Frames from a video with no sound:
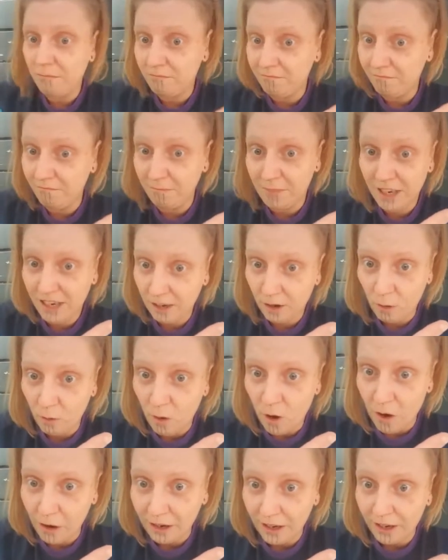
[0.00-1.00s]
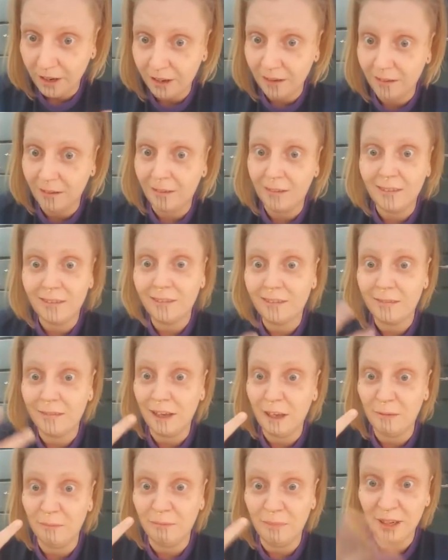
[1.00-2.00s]
being a walk-in,
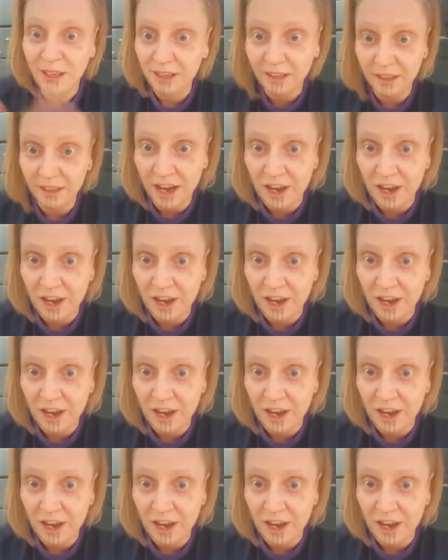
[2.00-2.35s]
like being an